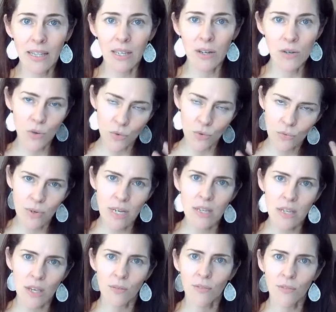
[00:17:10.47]
There's a
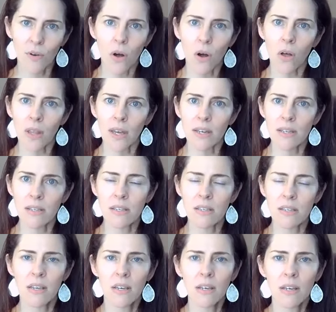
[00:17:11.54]
reason for all this
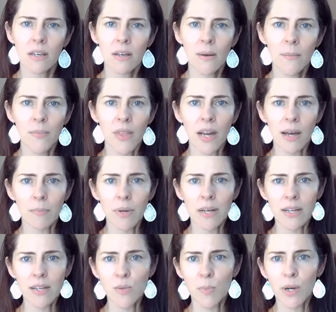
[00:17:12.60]
that I've been
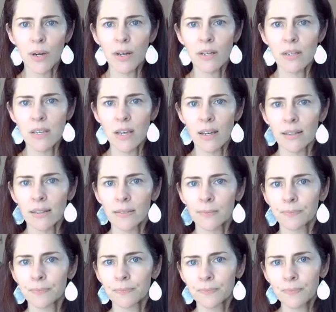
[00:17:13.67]
experiencing.
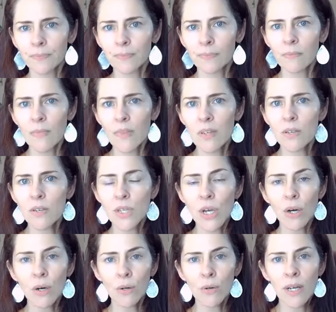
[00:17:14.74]

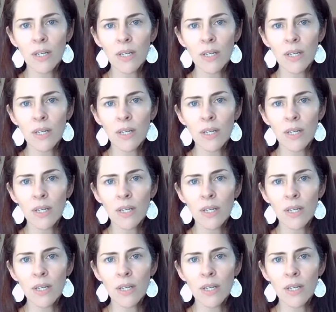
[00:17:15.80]
So